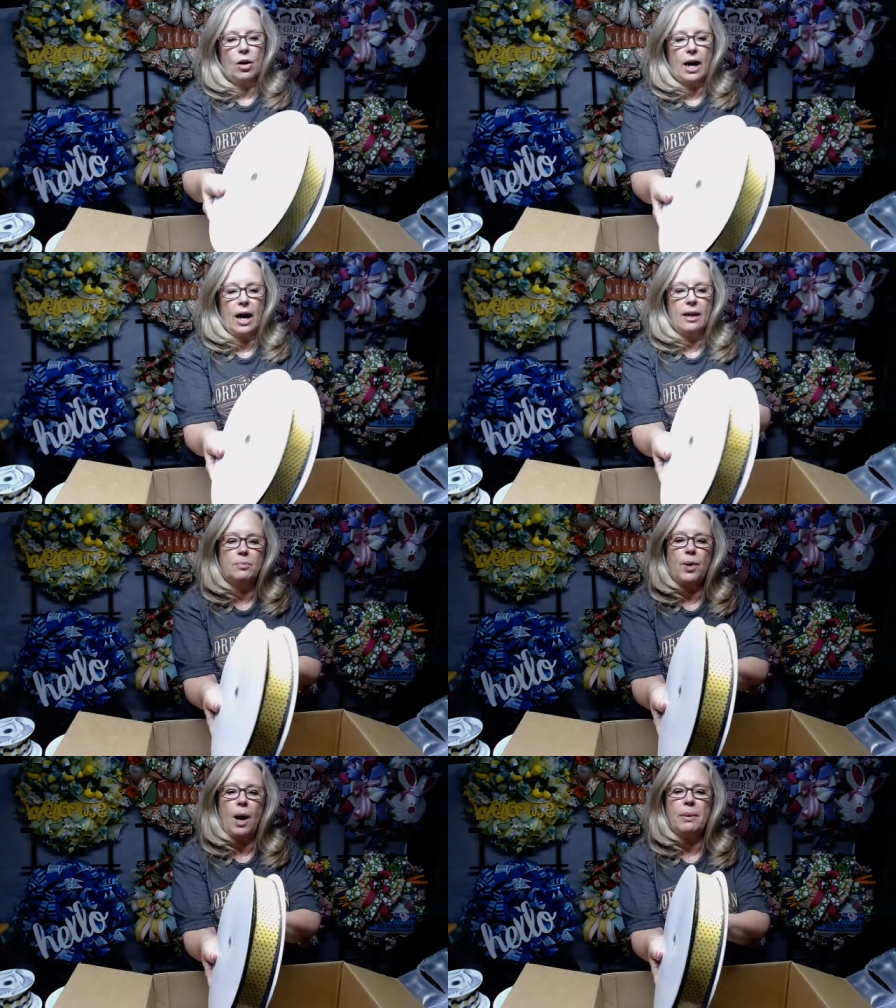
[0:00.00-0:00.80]
kind,
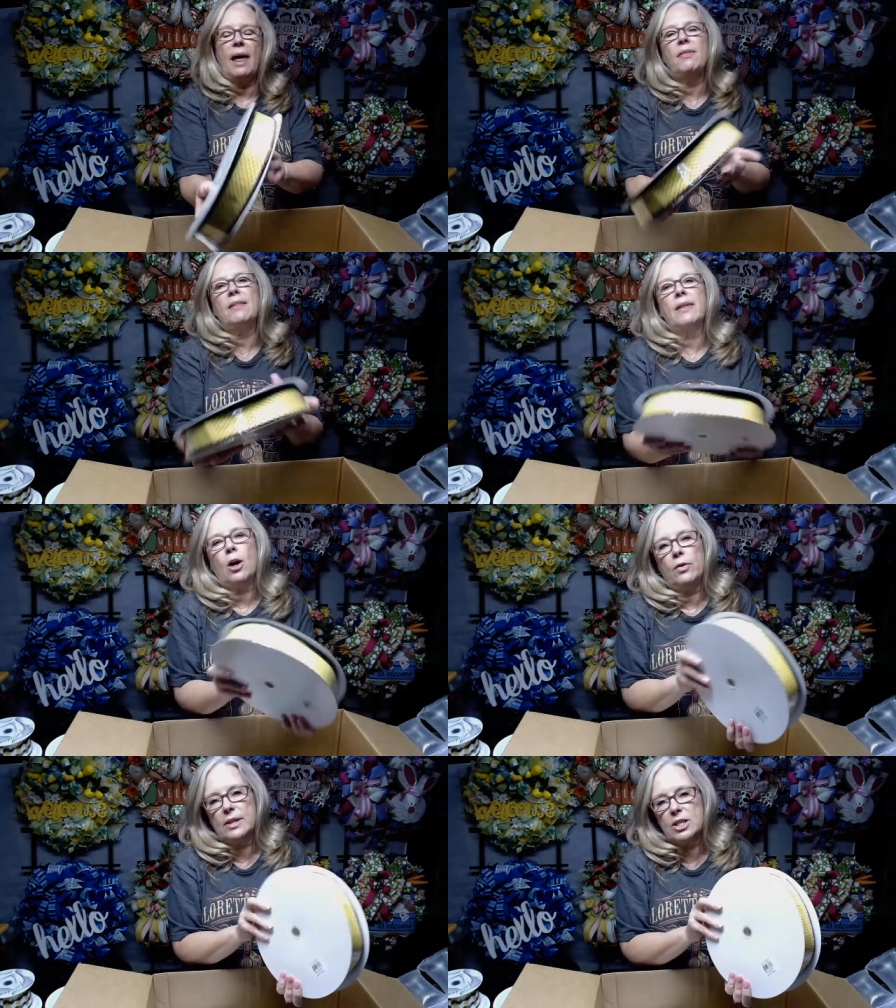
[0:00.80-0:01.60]
probably, I think they
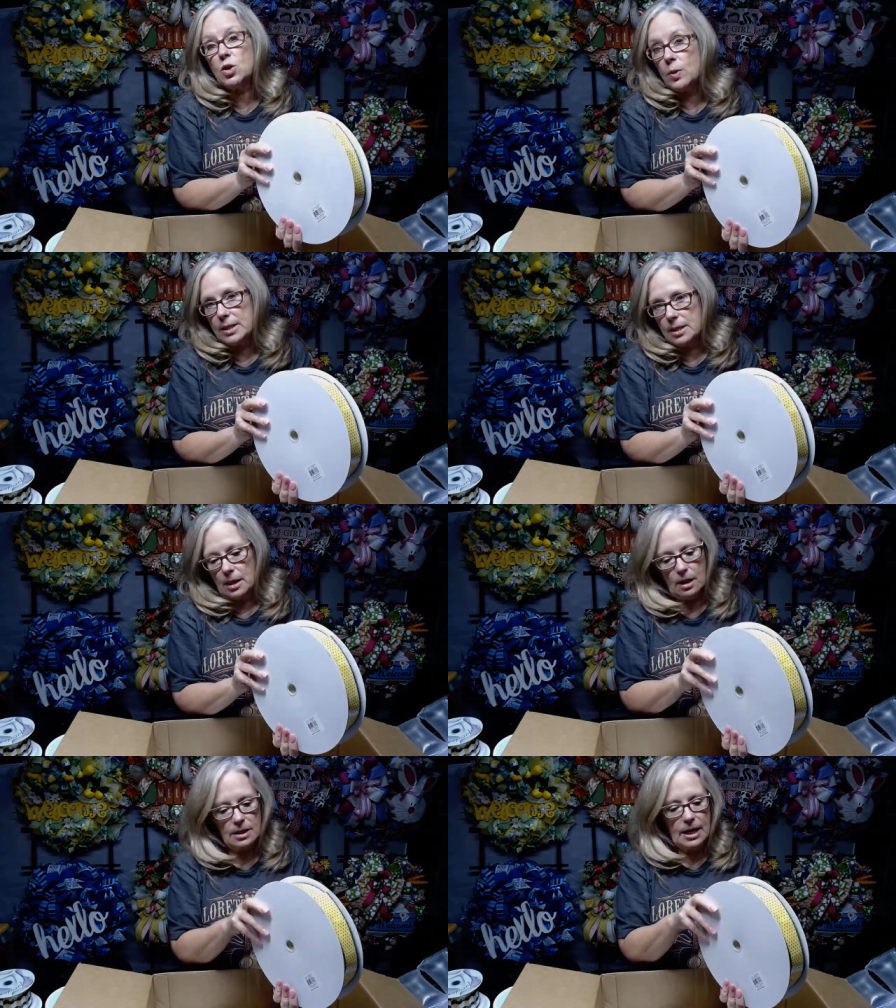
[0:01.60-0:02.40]
call this Swiss
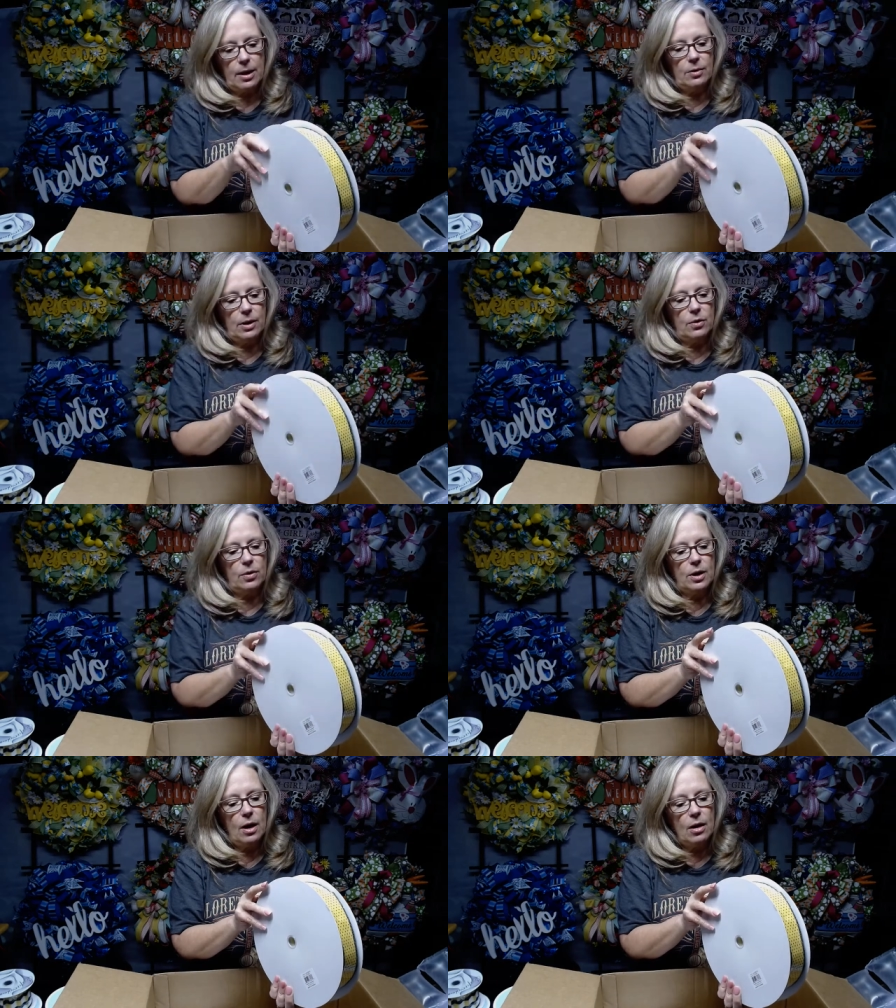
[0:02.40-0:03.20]
dots. I don't know.
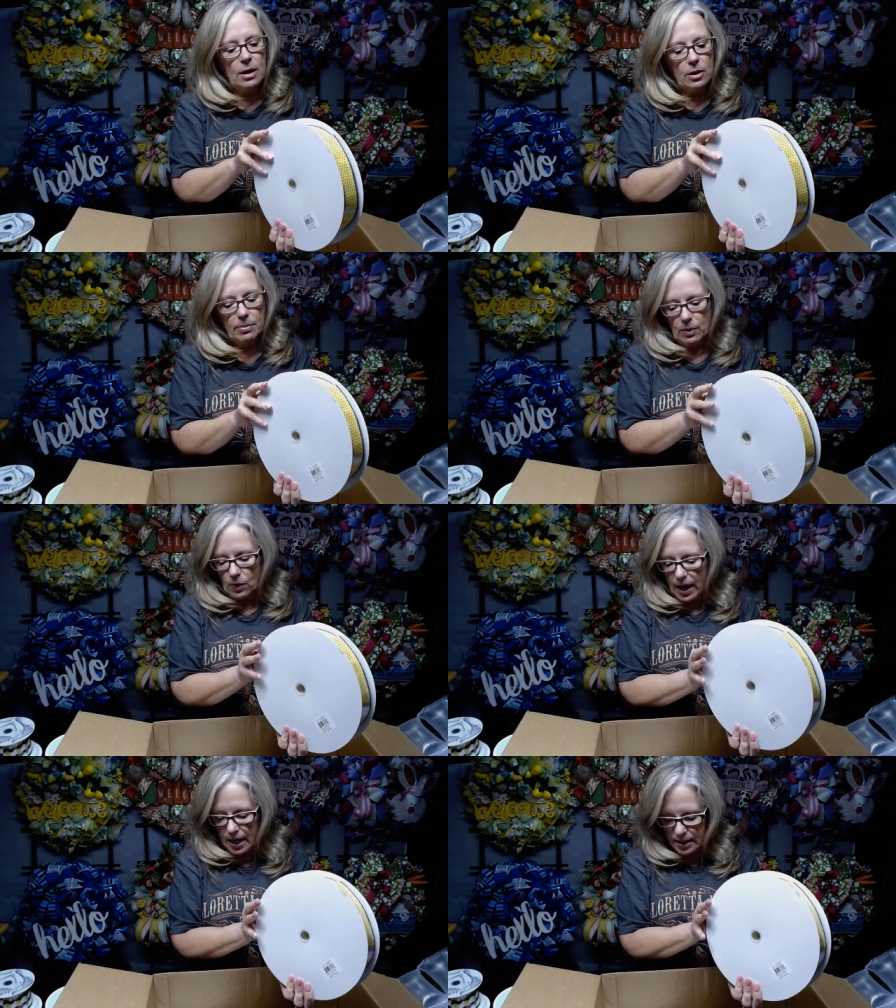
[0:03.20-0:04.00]
They are a little bit
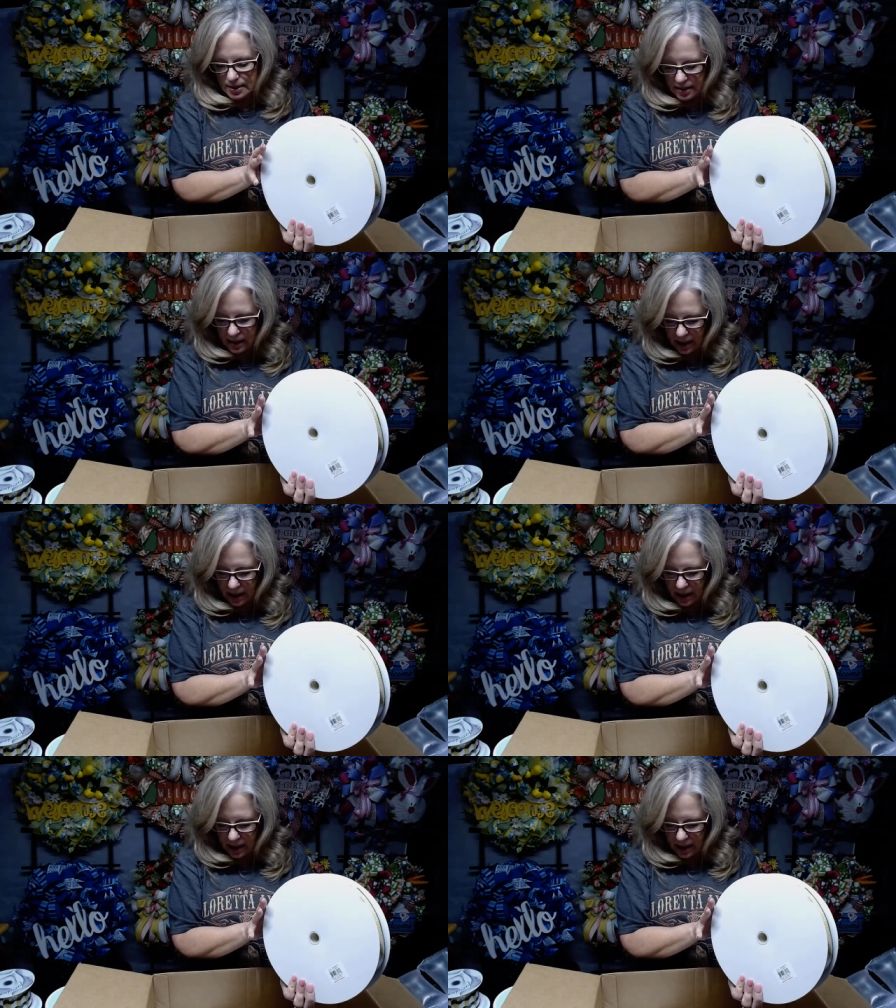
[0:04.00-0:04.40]
raised.